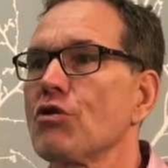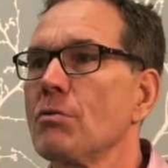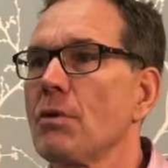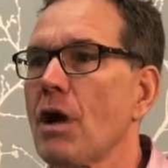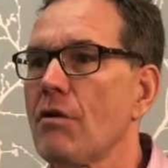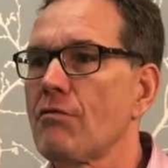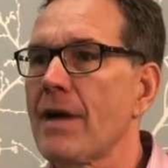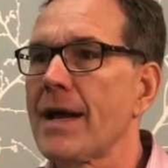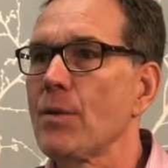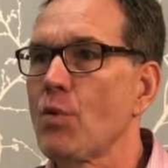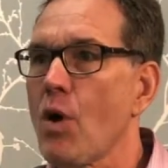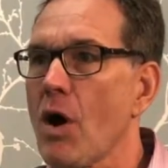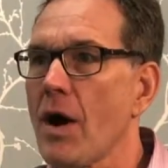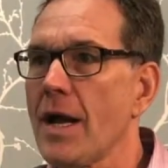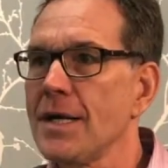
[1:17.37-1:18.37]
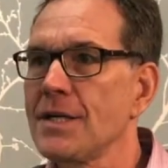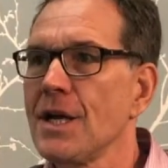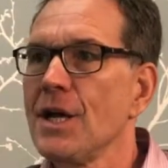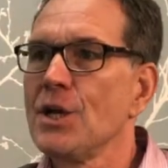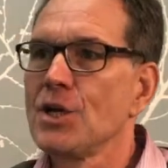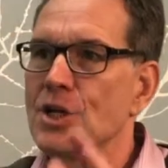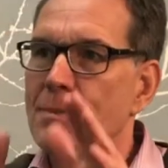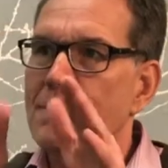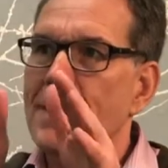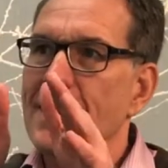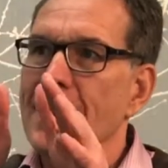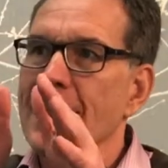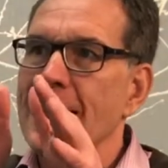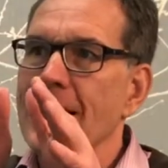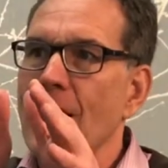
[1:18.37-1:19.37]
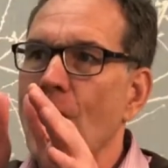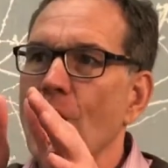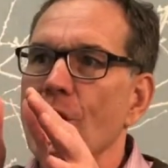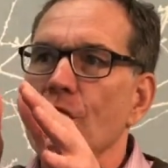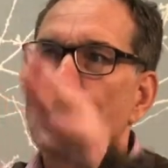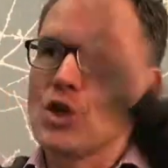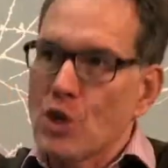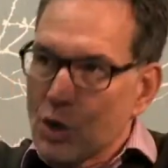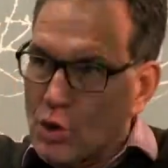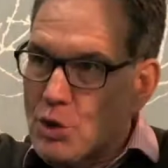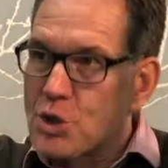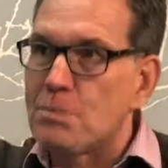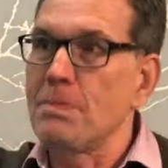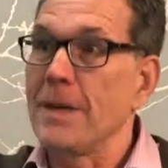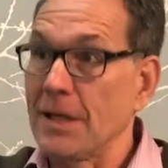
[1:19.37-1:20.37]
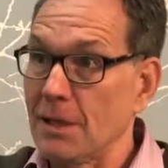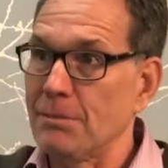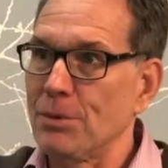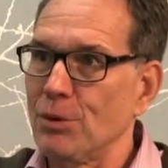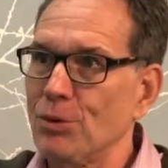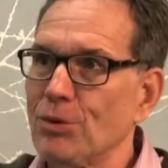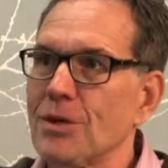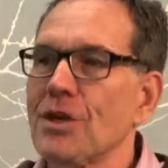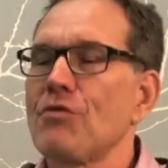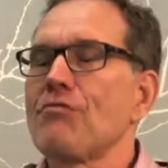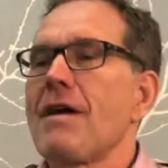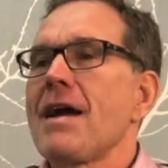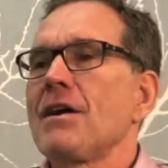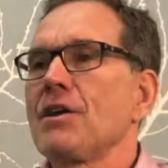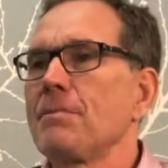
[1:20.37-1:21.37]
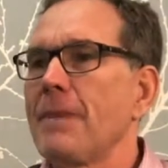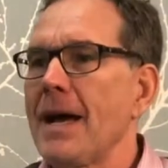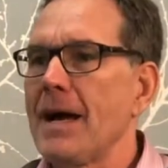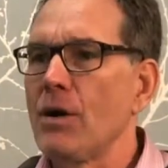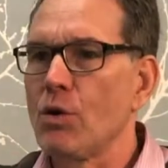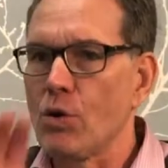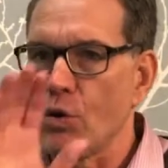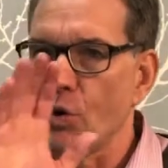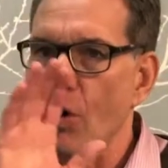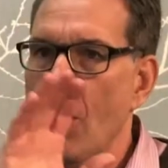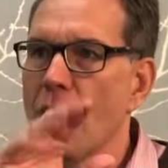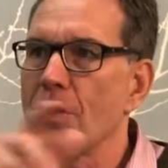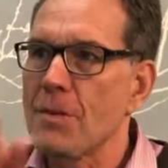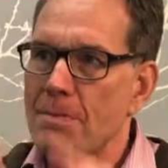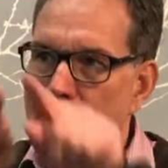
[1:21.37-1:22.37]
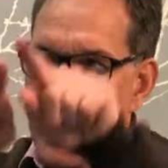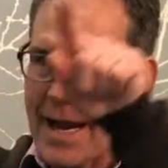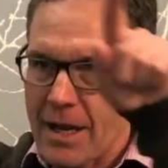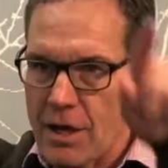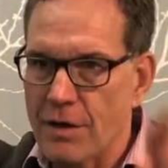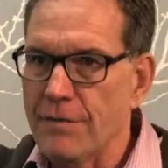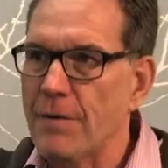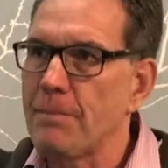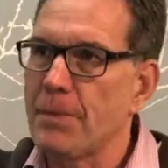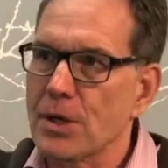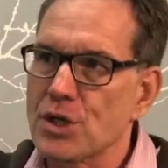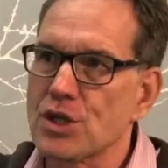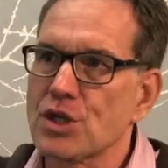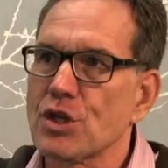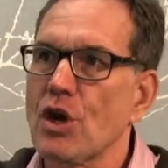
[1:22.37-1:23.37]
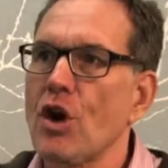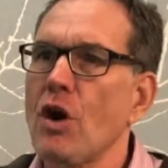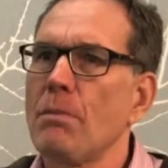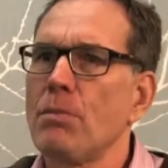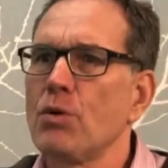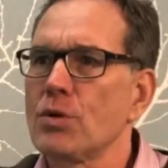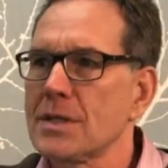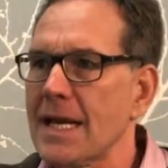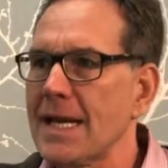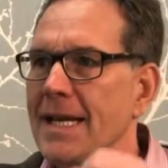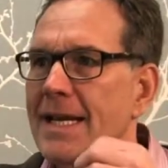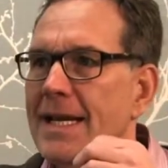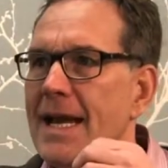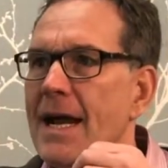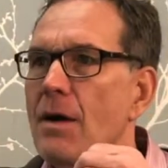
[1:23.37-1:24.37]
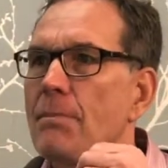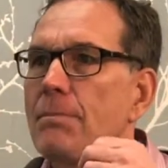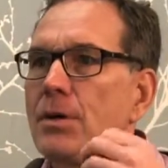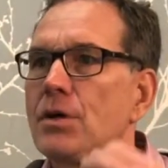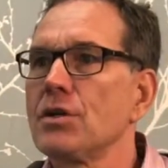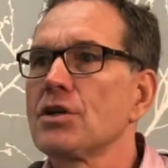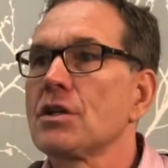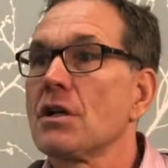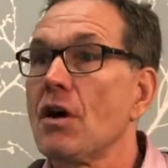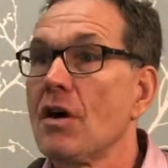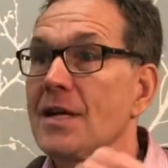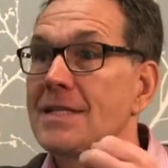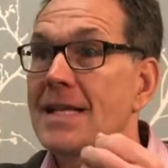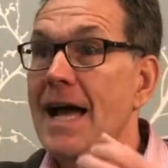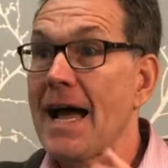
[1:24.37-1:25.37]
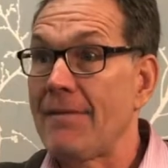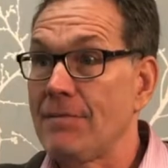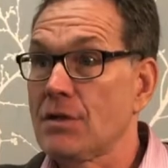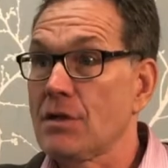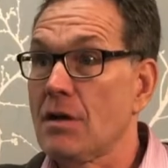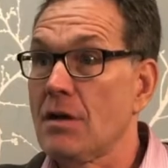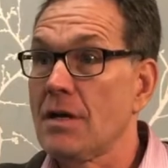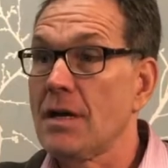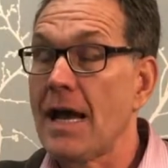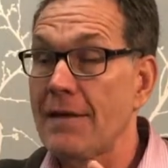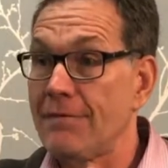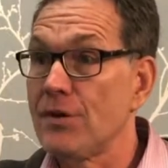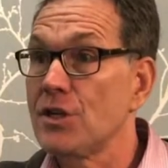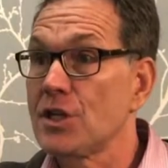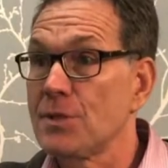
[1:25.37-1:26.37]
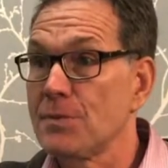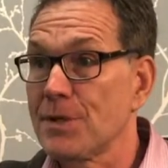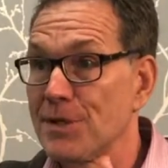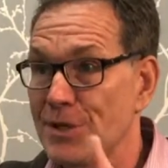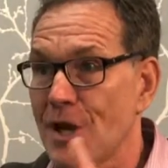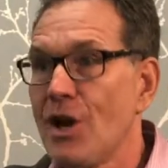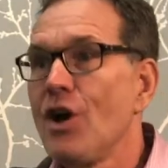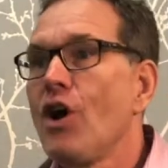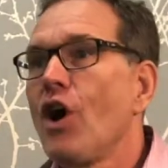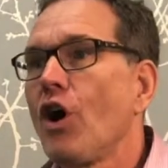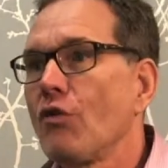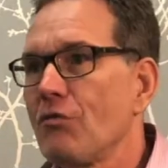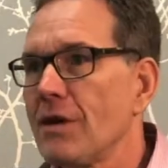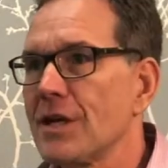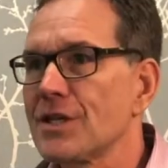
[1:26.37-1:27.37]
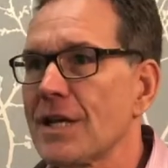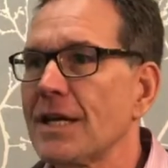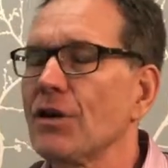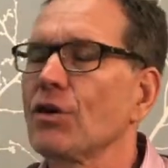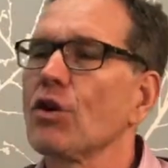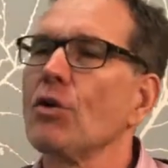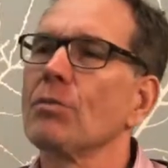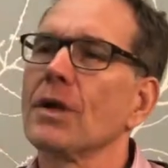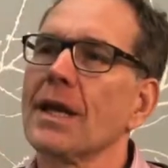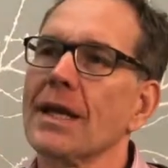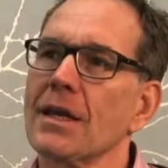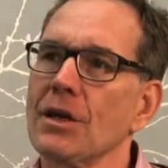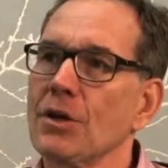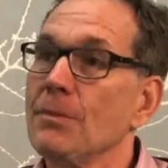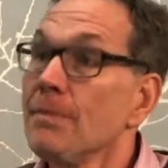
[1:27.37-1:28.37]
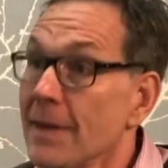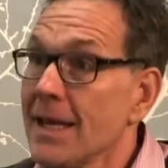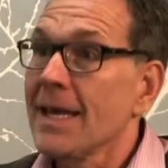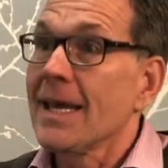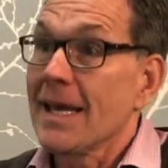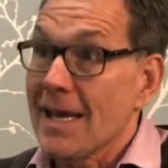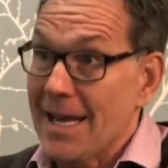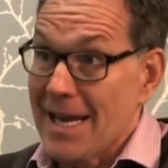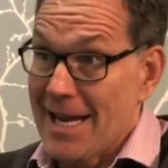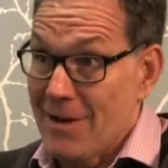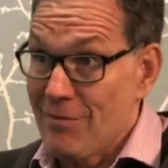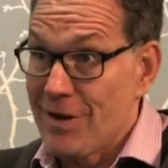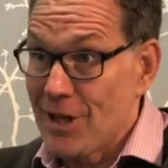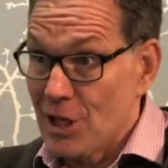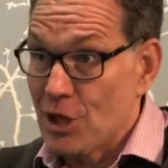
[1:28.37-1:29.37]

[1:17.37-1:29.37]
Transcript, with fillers: group like Ray White to be on a huge billboard at a roundabout or on the back of a bus stop or taking out personalised advertisements on realestate.com.au. Here in